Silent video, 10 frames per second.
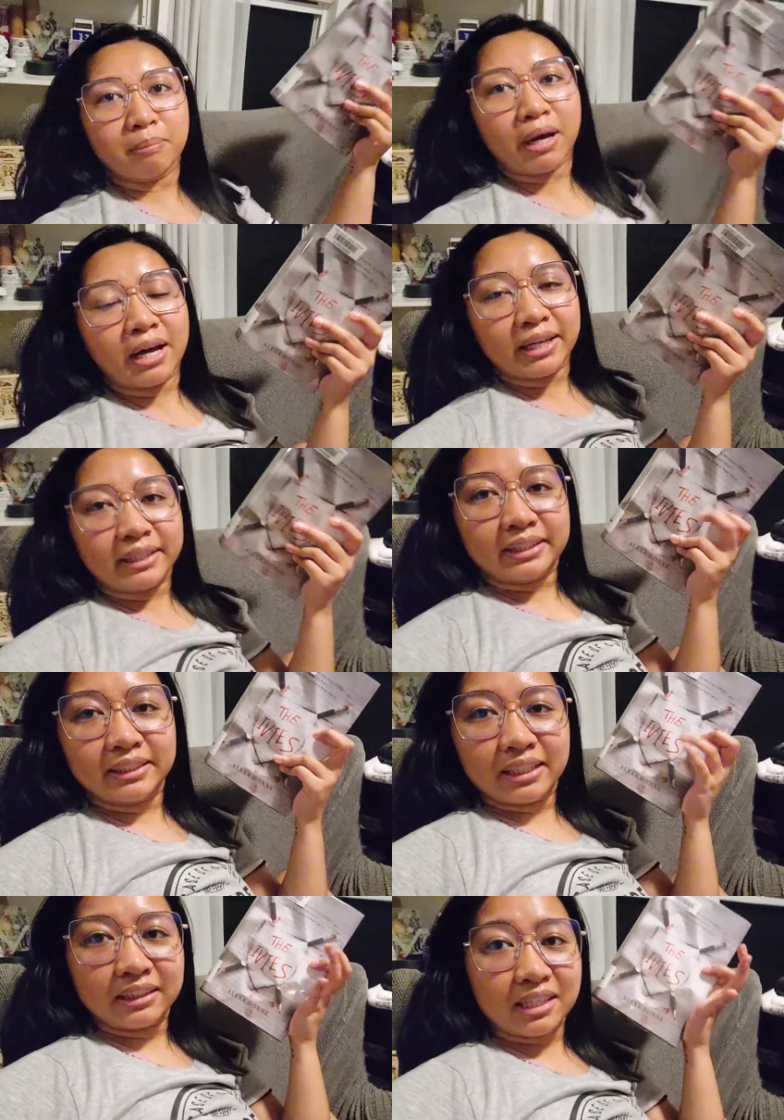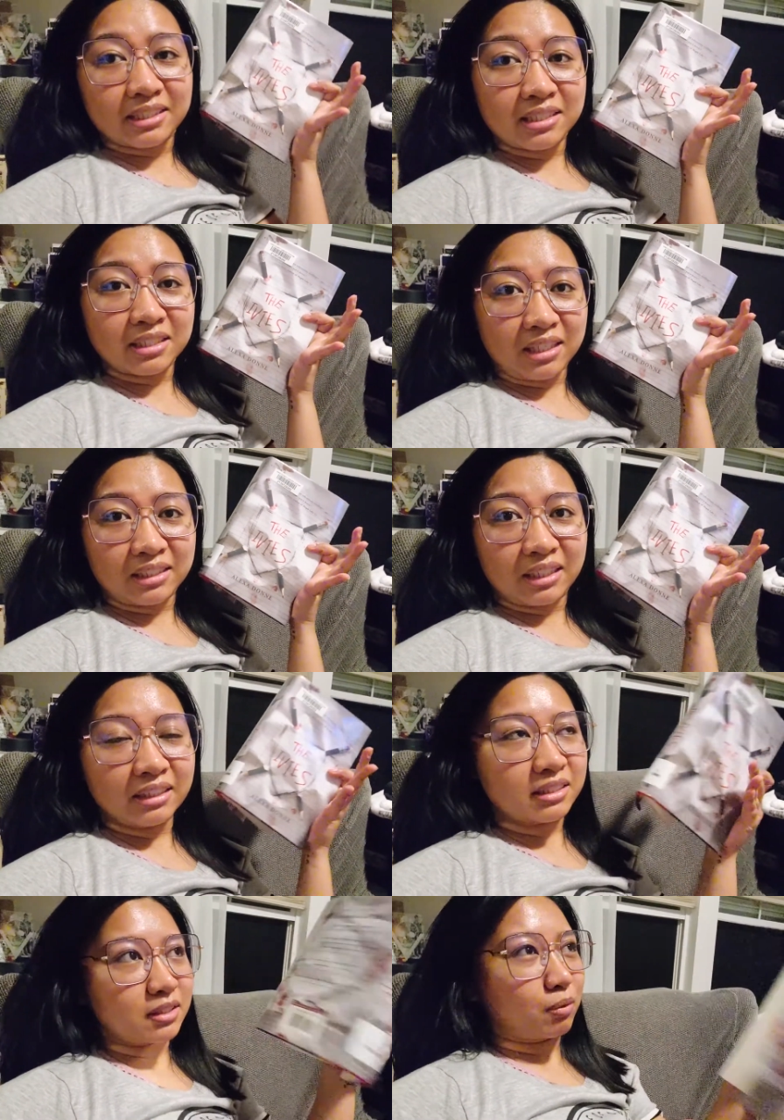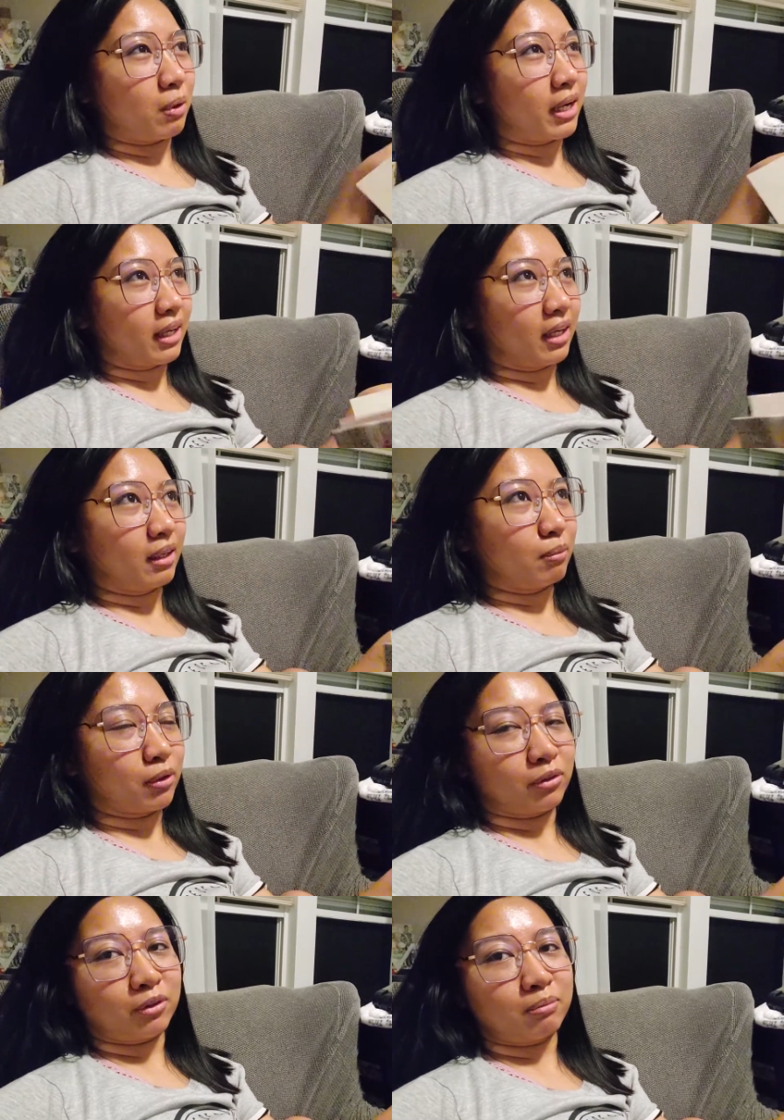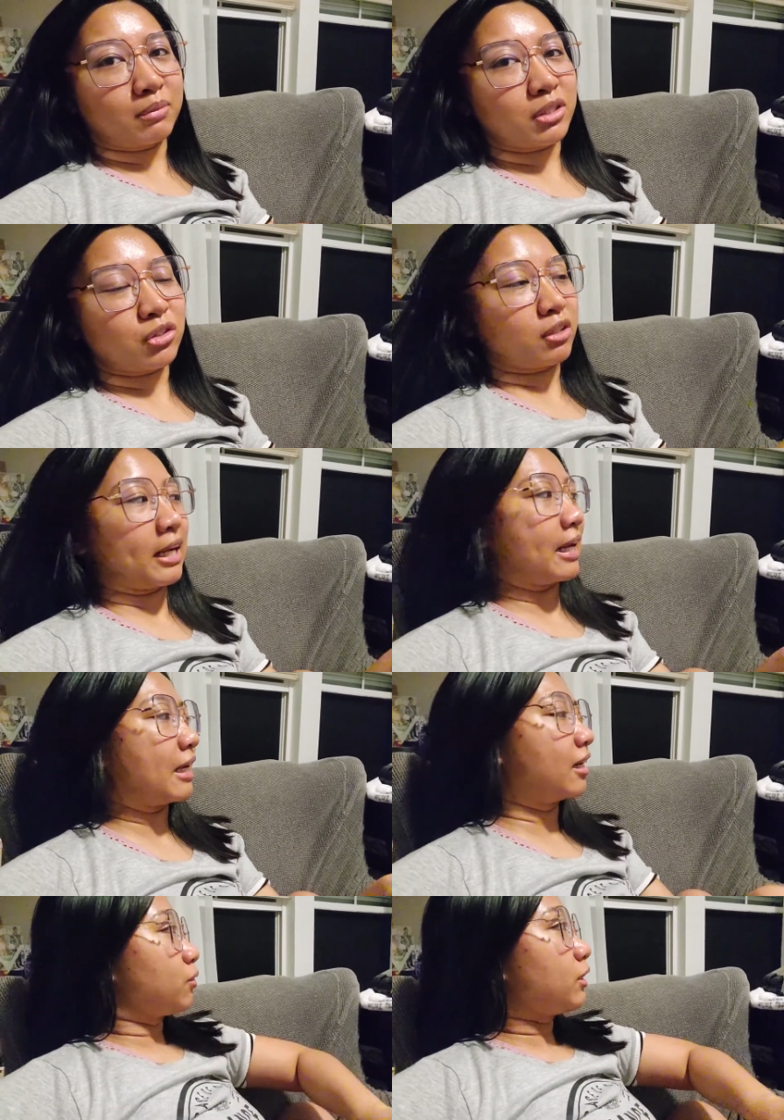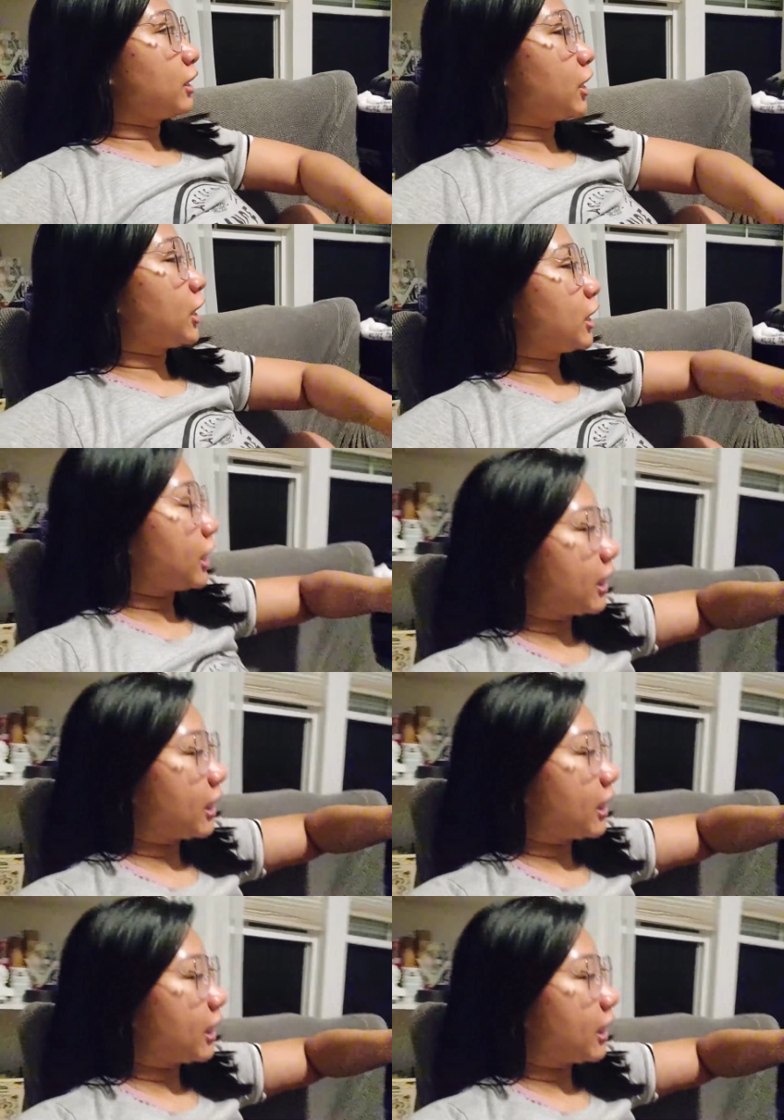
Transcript: by Alexa Donne. This is a YA murder mystery thriller,